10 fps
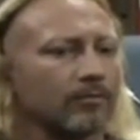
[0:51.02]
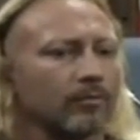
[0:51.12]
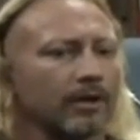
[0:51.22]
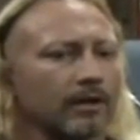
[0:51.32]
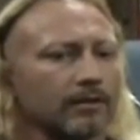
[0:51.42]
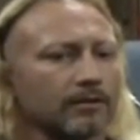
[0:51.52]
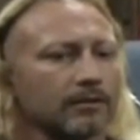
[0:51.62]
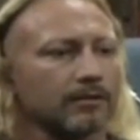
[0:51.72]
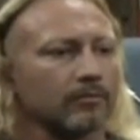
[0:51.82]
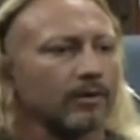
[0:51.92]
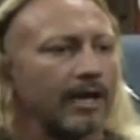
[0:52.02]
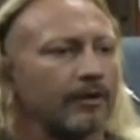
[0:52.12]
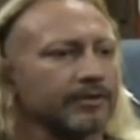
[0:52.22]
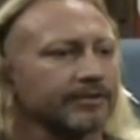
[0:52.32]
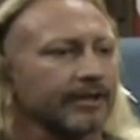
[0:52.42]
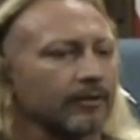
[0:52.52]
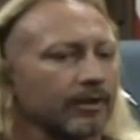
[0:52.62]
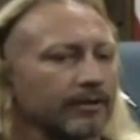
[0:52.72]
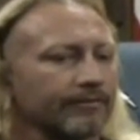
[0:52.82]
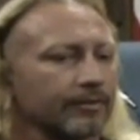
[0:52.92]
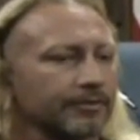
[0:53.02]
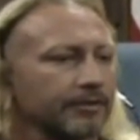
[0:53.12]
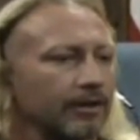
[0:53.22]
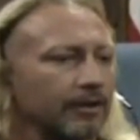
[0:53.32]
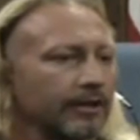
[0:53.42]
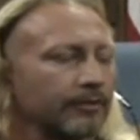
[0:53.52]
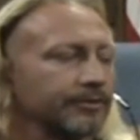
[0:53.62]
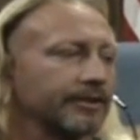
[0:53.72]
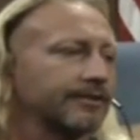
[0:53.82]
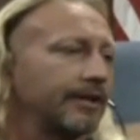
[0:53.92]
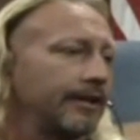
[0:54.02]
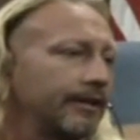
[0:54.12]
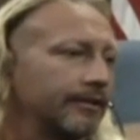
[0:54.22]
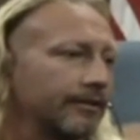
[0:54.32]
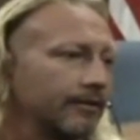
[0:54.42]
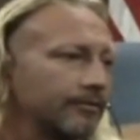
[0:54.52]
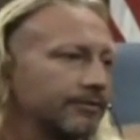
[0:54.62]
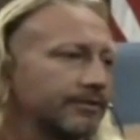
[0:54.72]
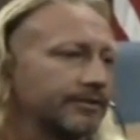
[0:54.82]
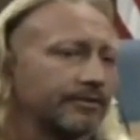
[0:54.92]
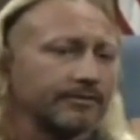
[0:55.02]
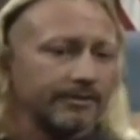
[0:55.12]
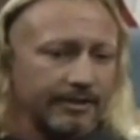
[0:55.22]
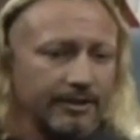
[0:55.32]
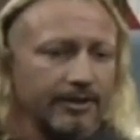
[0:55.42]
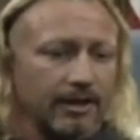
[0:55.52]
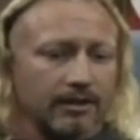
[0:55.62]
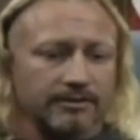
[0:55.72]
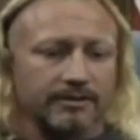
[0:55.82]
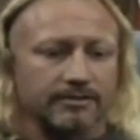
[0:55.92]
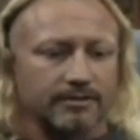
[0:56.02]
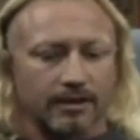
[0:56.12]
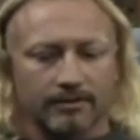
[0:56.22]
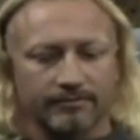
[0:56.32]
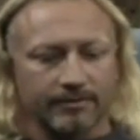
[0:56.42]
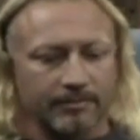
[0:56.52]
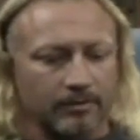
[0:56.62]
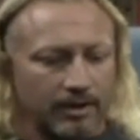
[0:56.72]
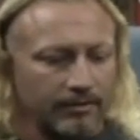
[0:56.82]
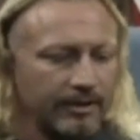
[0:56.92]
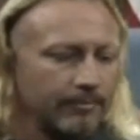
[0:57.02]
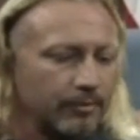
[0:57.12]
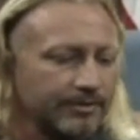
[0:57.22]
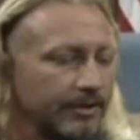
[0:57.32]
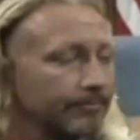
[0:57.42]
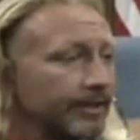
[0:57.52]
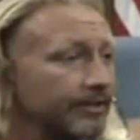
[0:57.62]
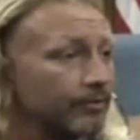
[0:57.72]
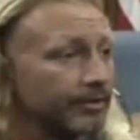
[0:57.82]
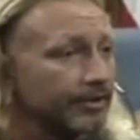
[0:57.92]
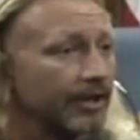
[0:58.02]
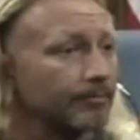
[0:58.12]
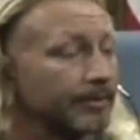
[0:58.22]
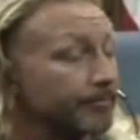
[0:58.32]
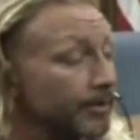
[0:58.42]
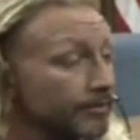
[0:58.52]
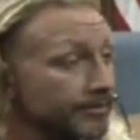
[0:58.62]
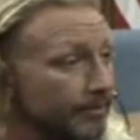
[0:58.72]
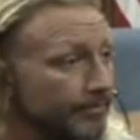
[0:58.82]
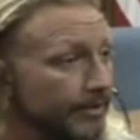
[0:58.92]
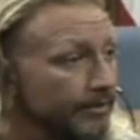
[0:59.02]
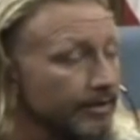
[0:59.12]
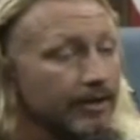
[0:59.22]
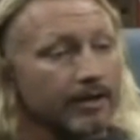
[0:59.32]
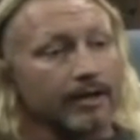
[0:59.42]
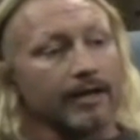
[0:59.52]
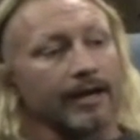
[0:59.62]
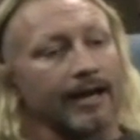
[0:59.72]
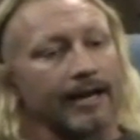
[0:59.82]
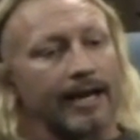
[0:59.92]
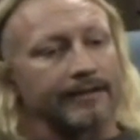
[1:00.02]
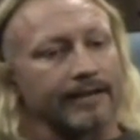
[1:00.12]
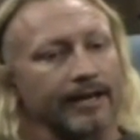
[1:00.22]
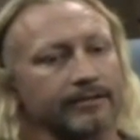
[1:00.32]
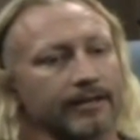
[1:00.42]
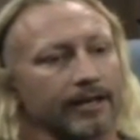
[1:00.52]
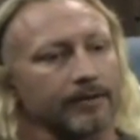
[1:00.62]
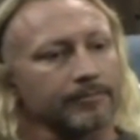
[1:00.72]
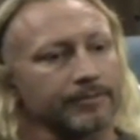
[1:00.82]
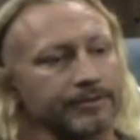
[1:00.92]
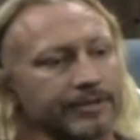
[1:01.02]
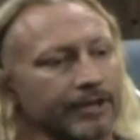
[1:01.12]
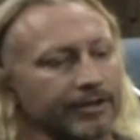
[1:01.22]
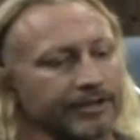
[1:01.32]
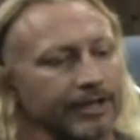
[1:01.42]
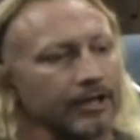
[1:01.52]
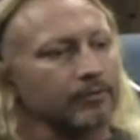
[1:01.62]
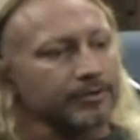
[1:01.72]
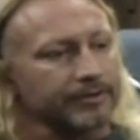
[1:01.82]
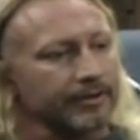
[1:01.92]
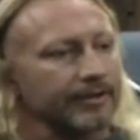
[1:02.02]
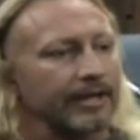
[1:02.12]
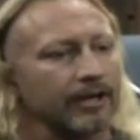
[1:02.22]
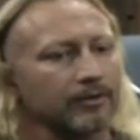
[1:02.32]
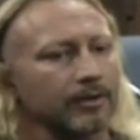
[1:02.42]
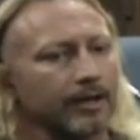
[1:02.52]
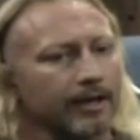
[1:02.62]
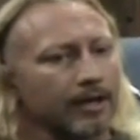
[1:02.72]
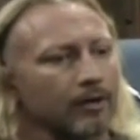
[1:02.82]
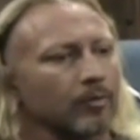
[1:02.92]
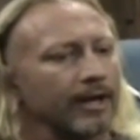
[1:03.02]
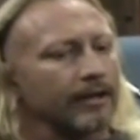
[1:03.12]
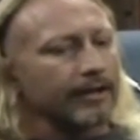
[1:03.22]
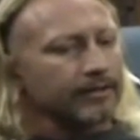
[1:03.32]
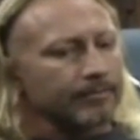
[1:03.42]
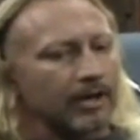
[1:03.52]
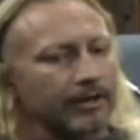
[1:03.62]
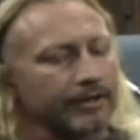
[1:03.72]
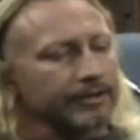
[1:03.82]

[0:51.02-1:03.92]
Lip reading: Well, when I was there, when it first started, it was exciting. You know, here you are starting from the ground up with something new, and you're helping build something. And at that time, Jerry Jarrett was still there, and what I liked about it